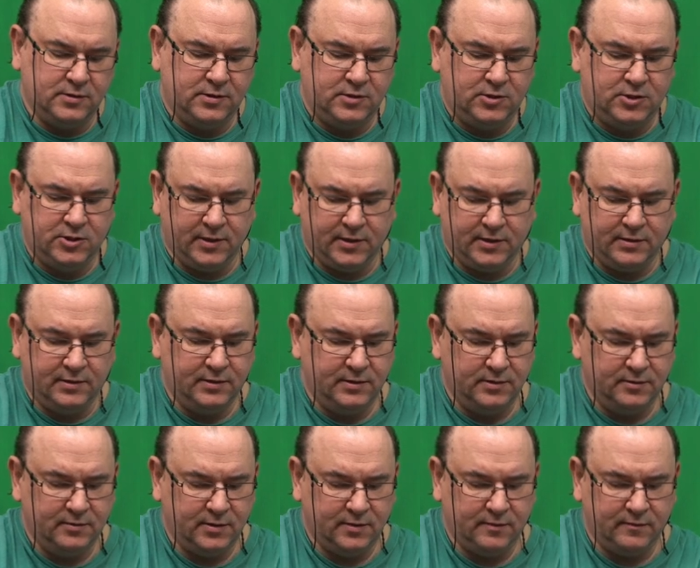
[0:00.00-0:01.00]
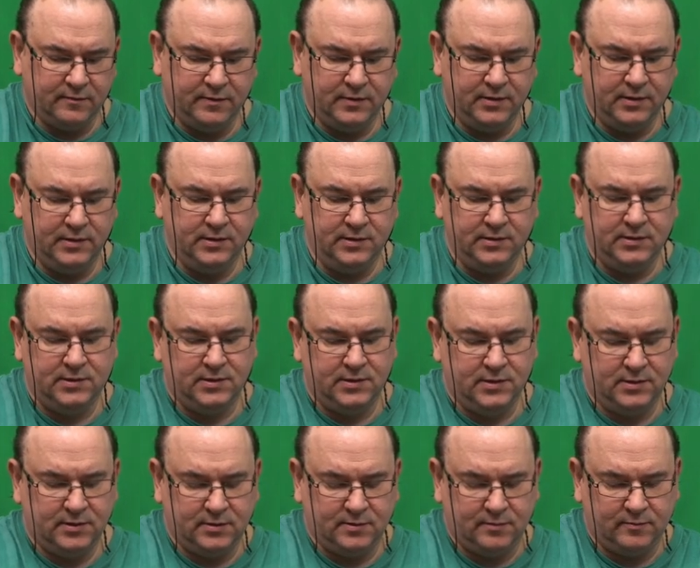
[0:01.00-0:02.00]
check that you have
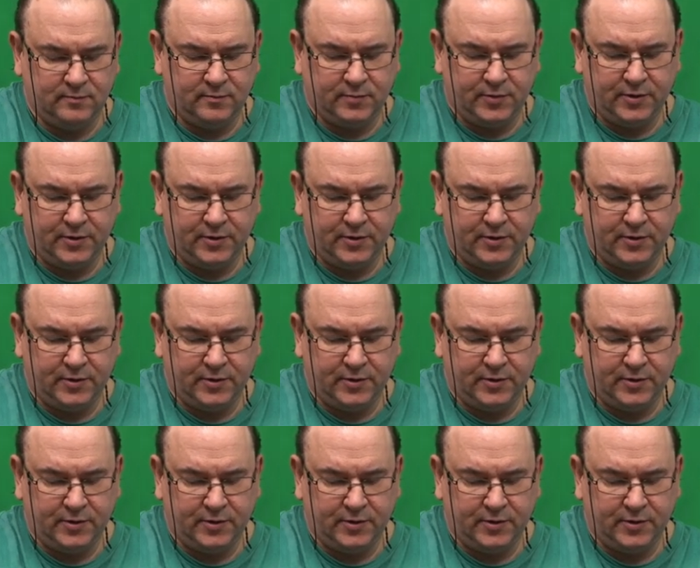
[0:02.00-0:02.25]
these um,